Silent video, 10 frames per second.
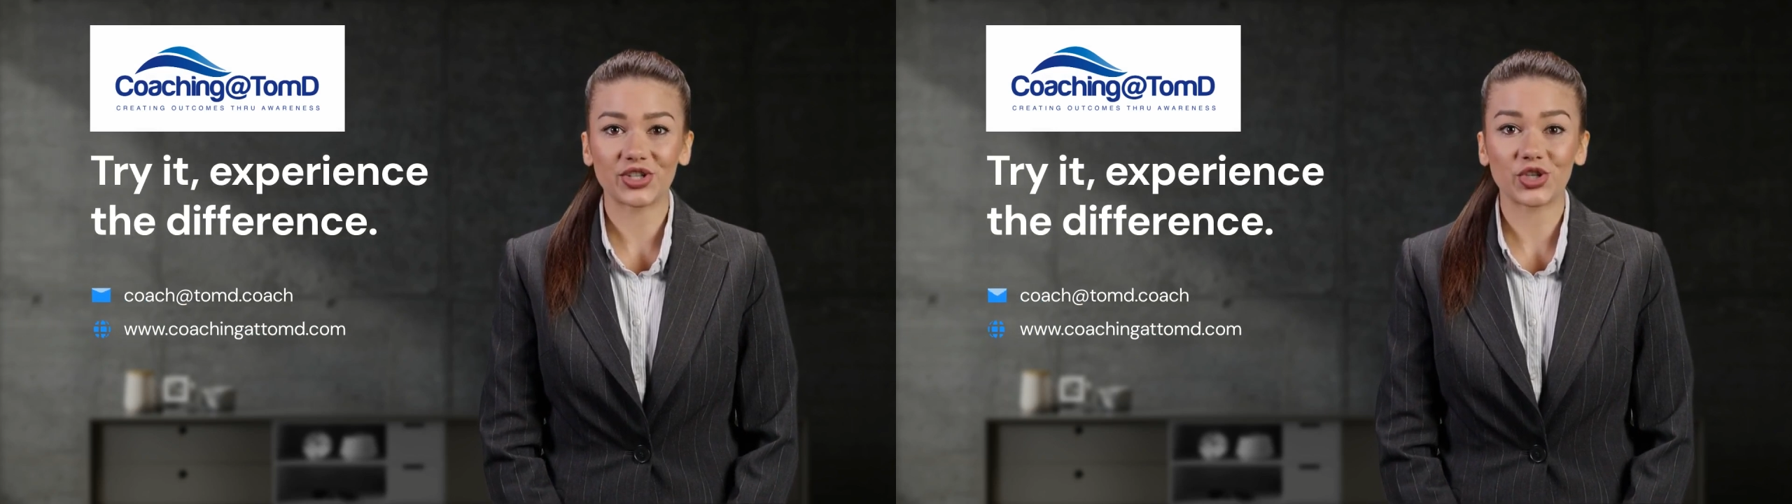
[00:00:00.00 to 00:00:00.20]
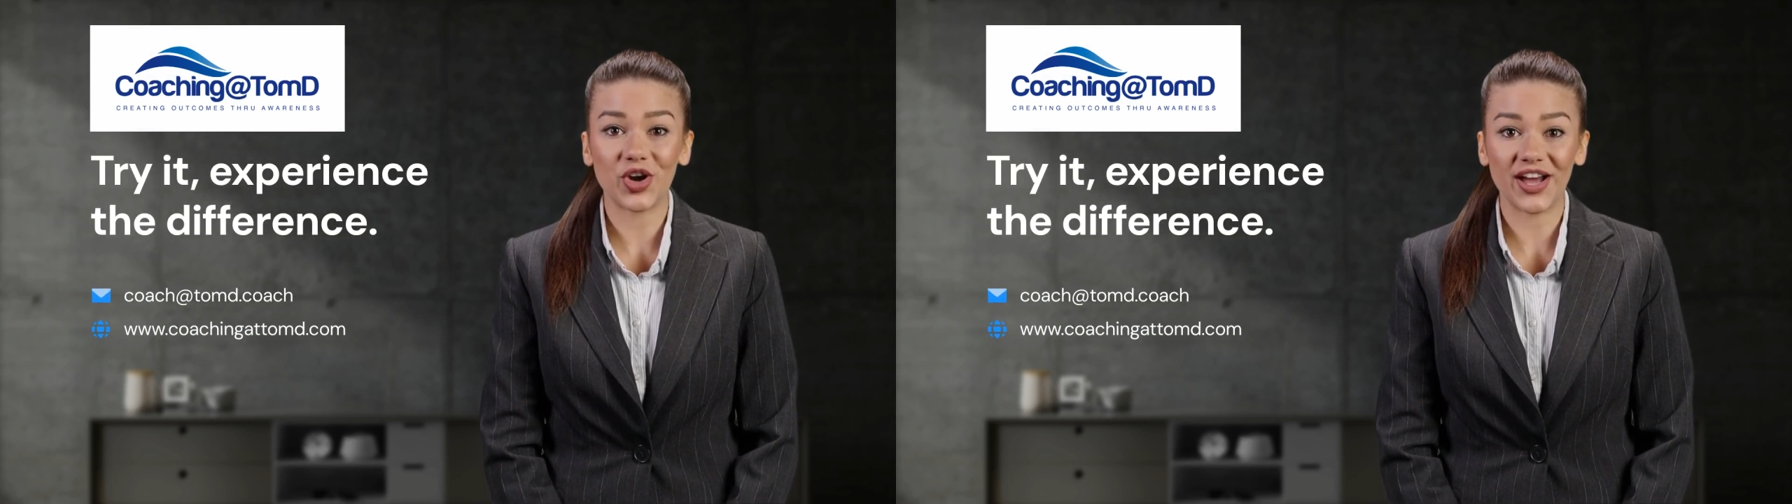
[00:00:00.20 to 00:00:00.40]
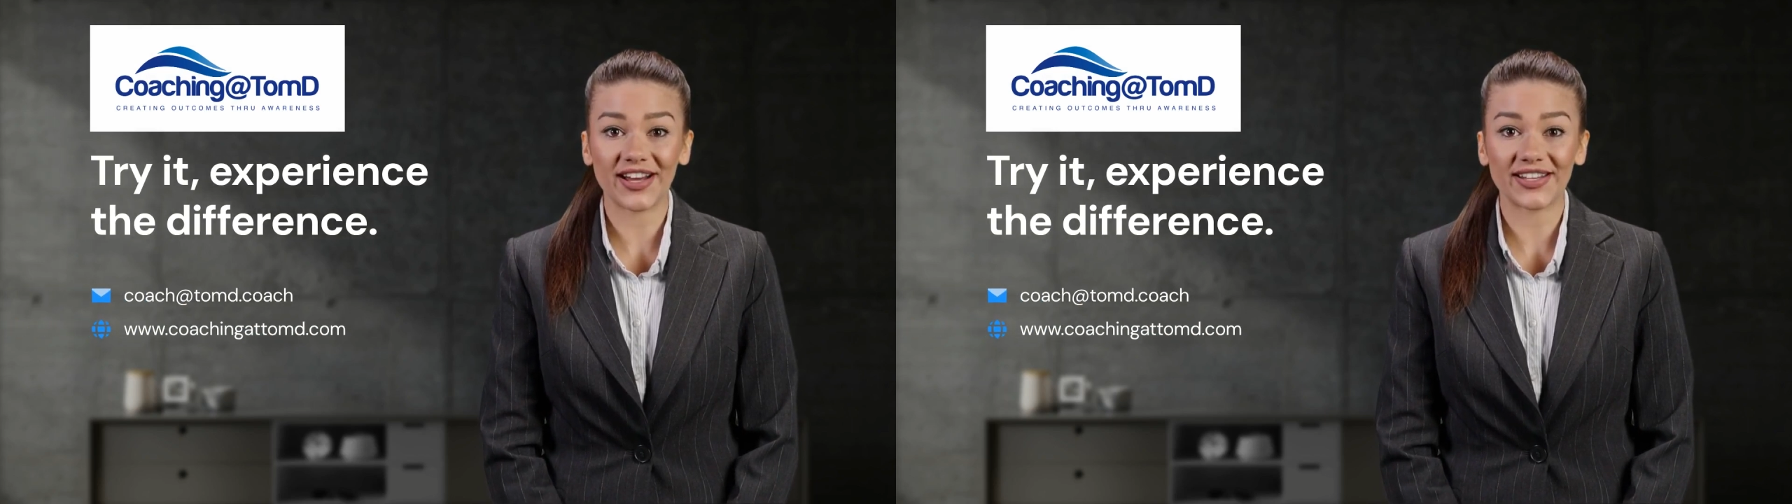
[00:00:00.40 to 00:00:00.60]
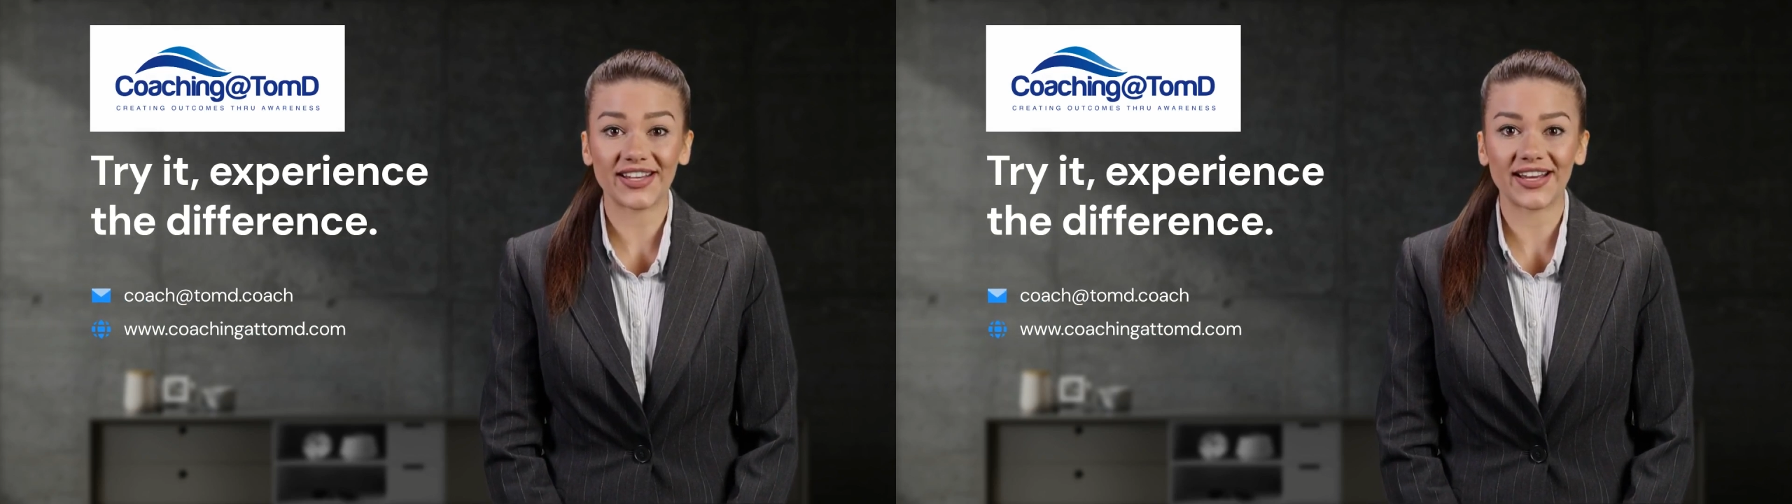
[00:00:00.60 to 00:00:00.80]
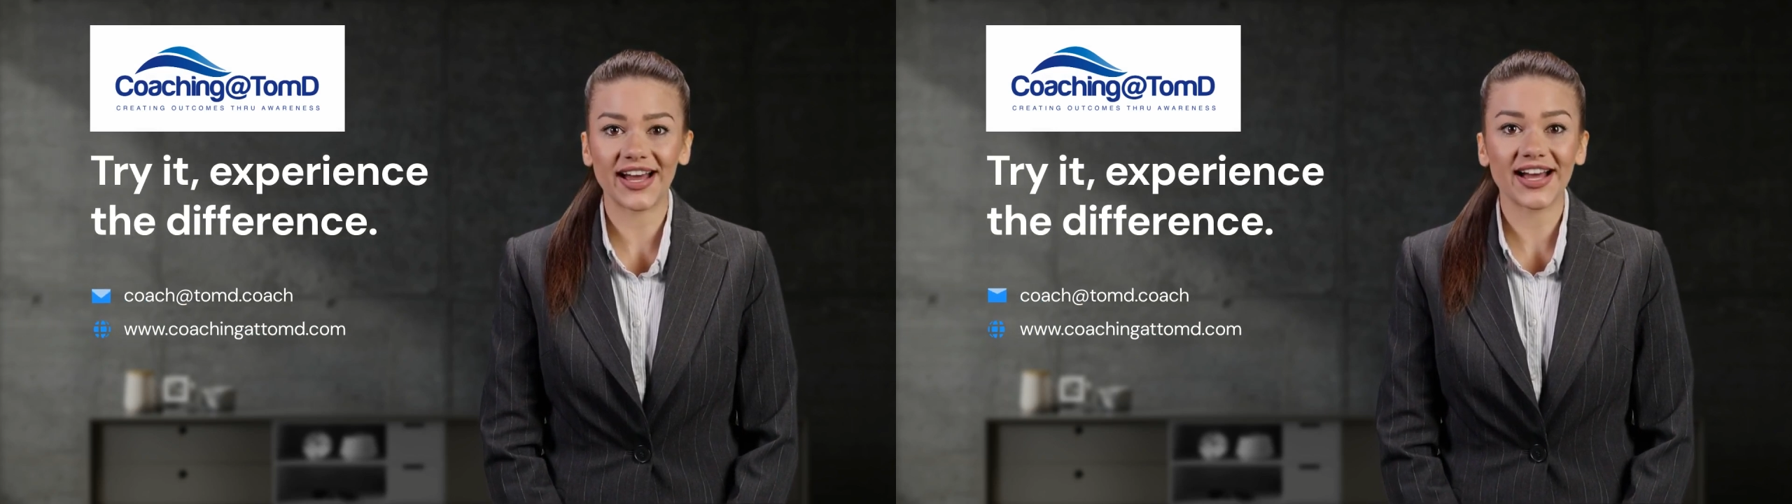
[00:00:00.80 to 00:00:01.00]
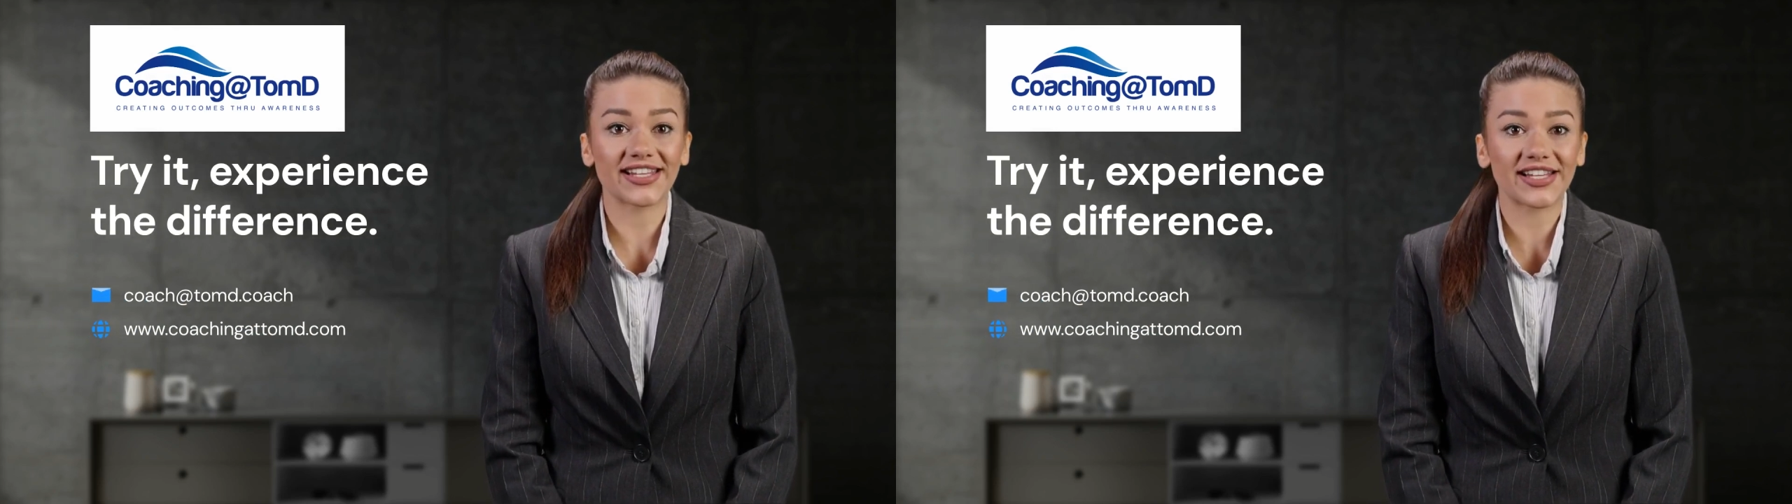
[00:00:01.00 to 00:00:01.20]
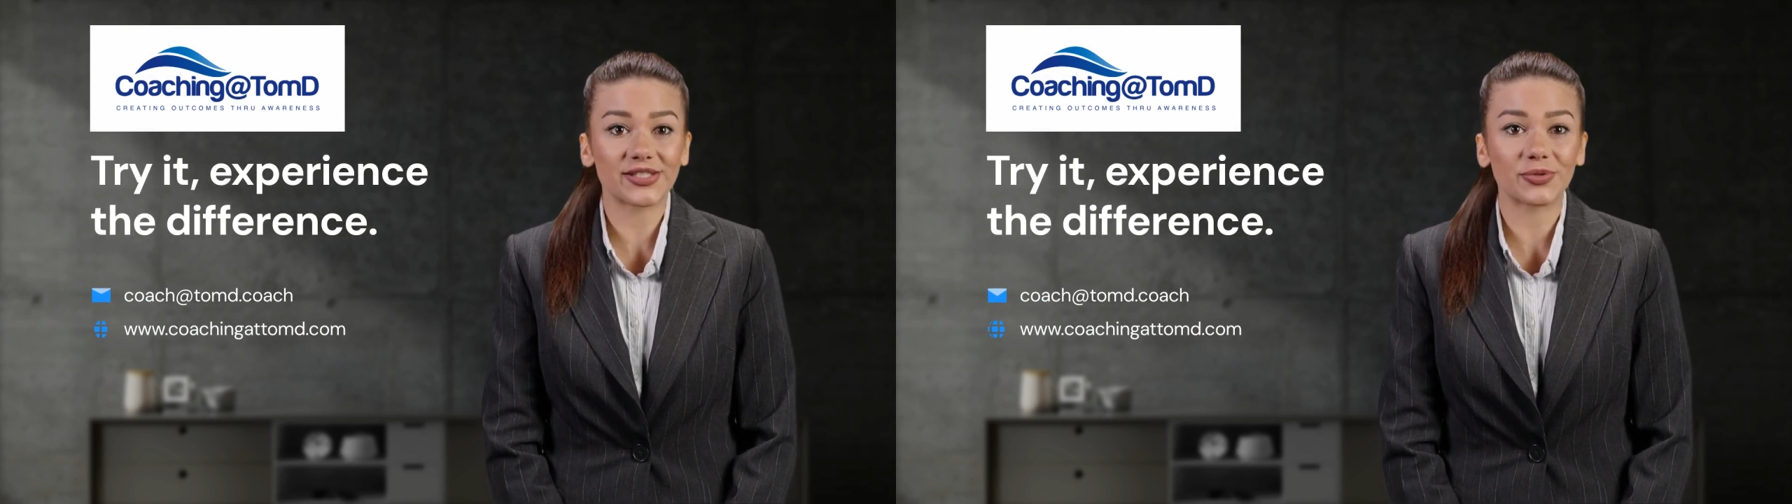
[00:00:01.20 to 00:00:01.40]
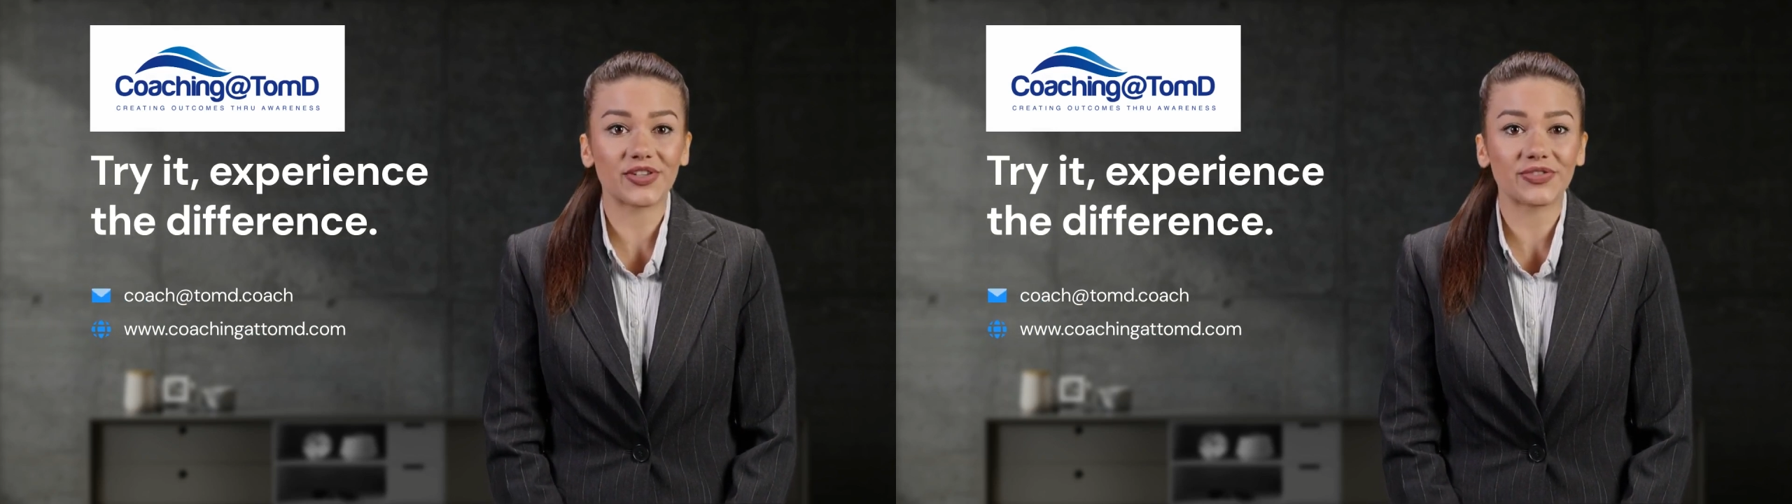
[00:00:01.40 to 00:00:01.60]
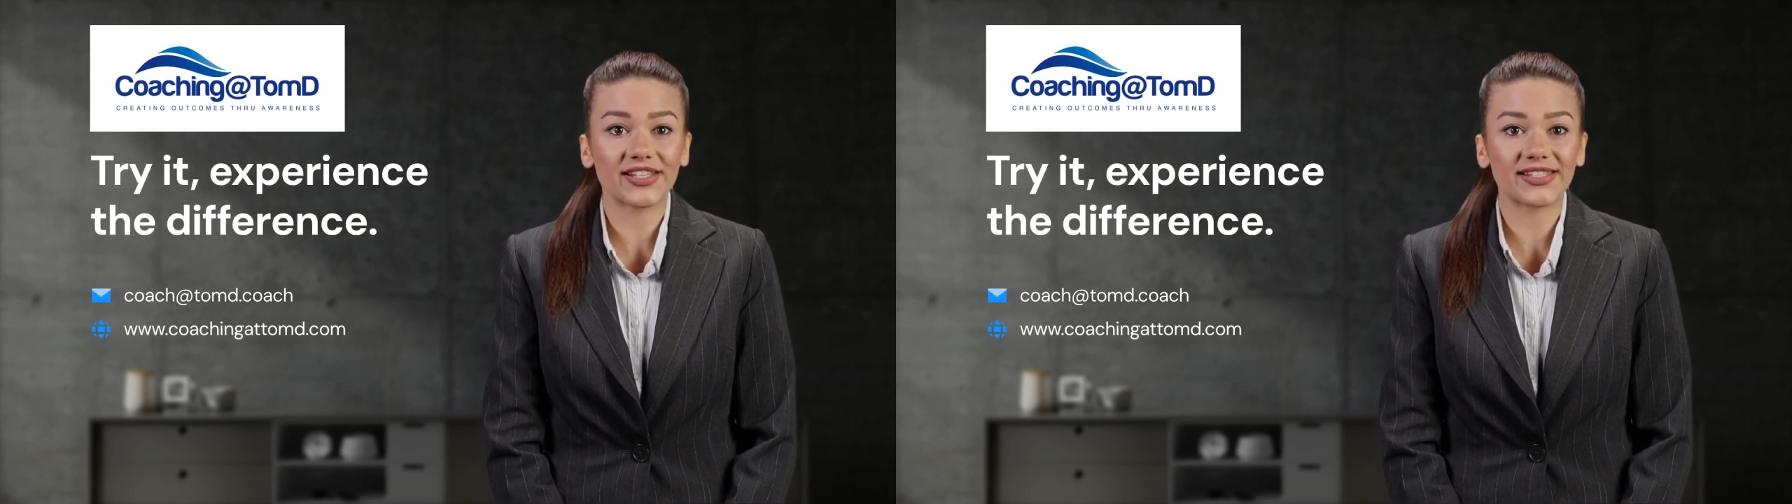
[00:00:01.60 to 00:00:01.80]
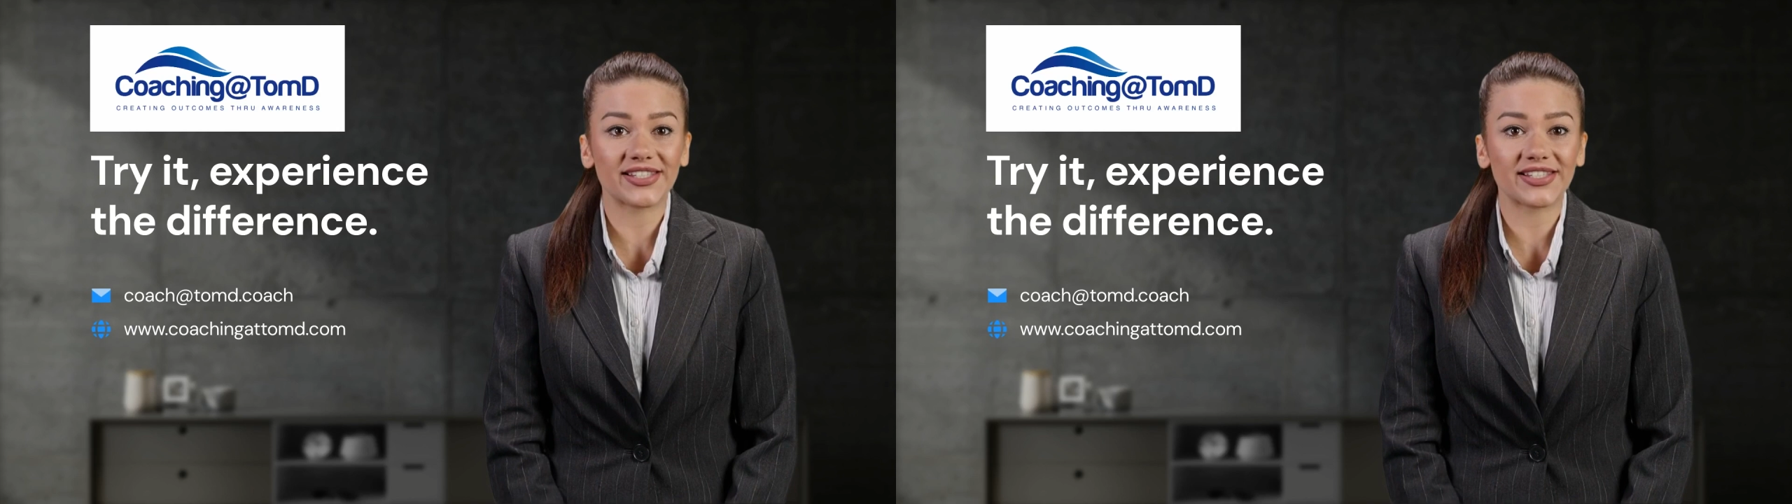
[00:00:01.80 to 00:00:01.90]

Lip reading: Try it and experience